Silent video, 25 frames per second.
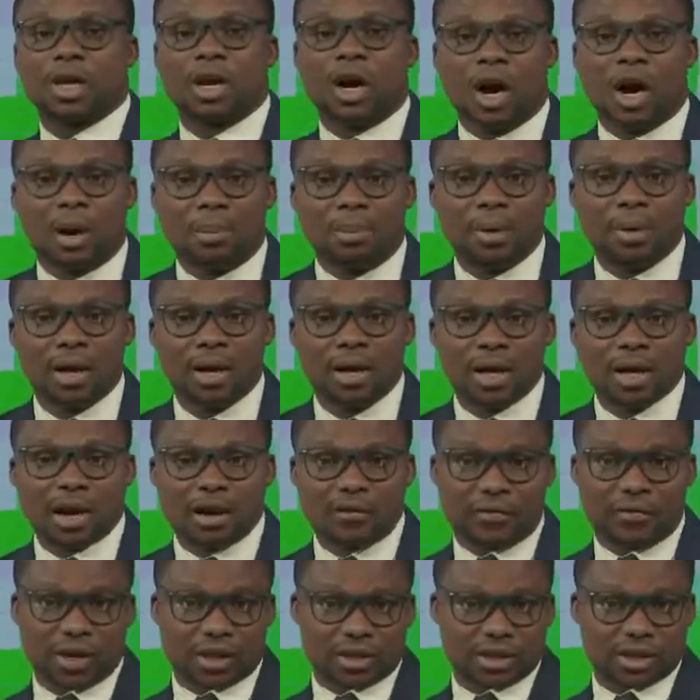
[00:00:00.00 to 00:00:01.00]
up,
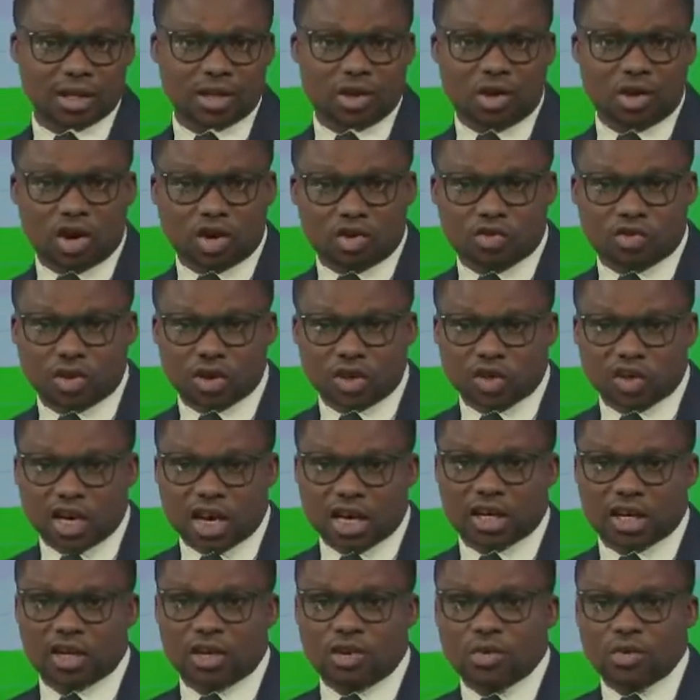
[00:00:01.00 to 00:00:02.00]
affecting countries like
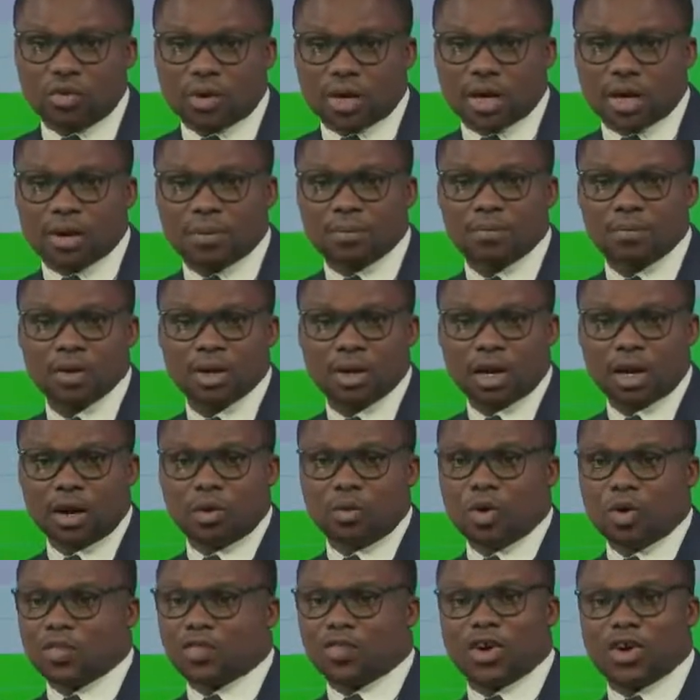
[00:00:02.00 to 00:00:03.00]
the UK and
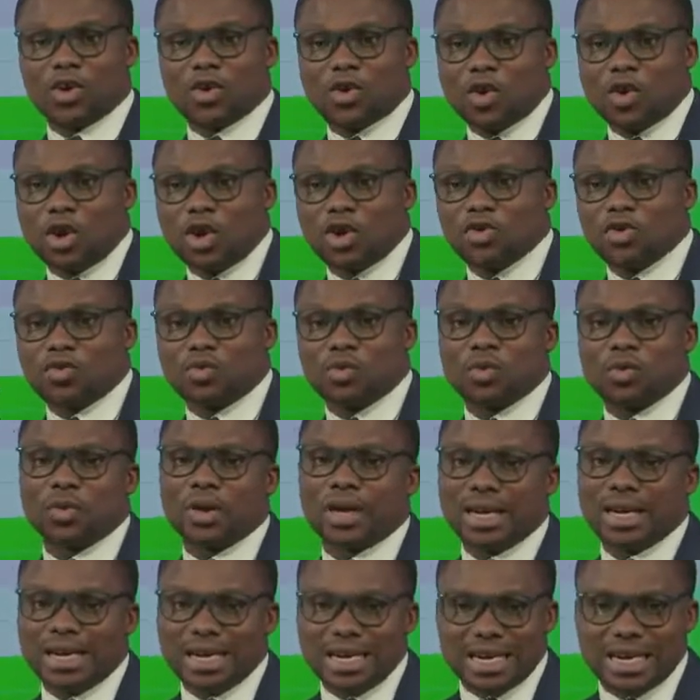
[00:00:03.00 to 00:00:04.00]
what they're going through
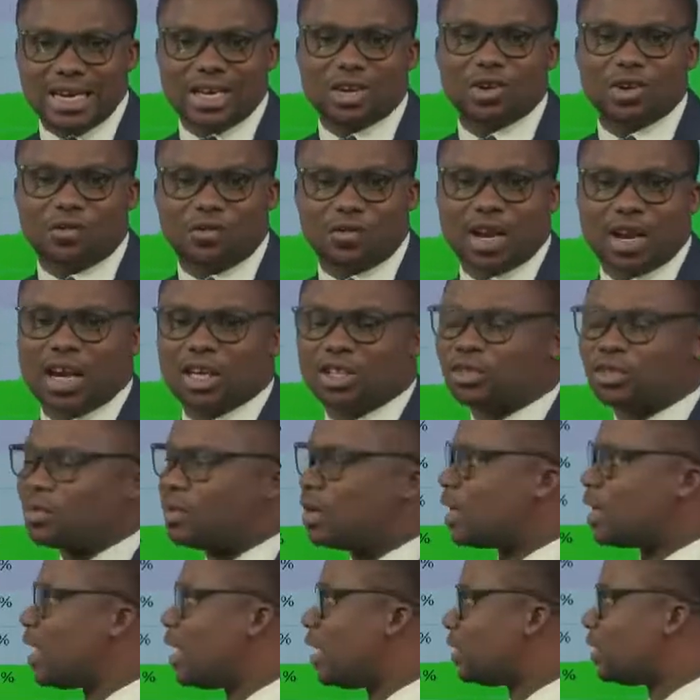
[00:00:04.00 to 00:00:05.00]
in need of natural
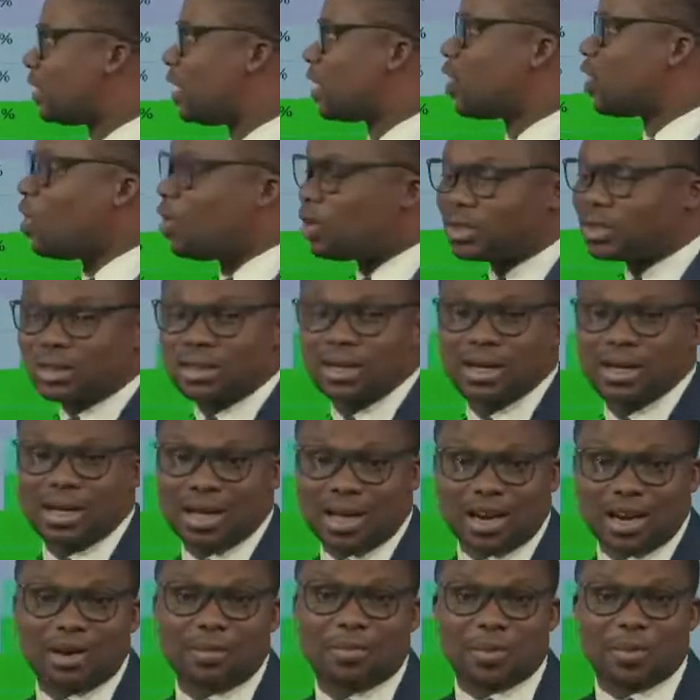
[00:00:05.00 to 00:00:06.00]
gas. The cost
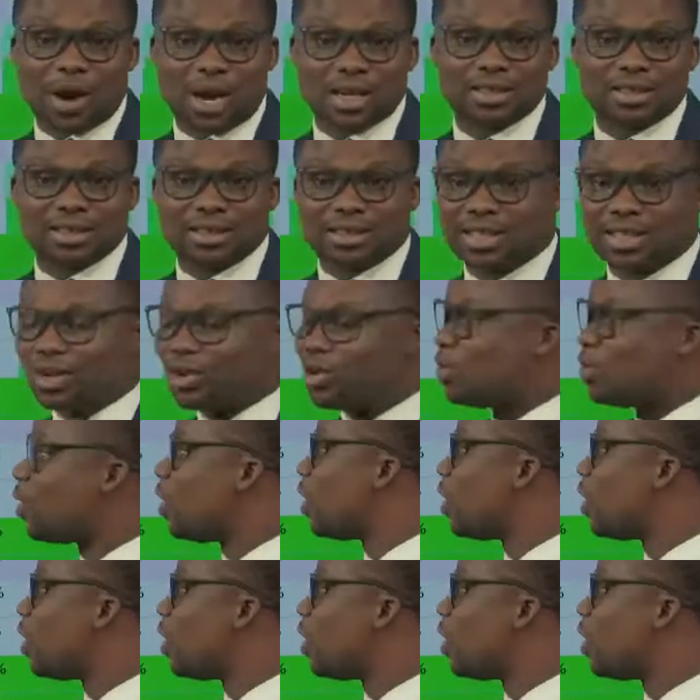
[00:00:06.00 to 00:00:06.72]
and the prices are going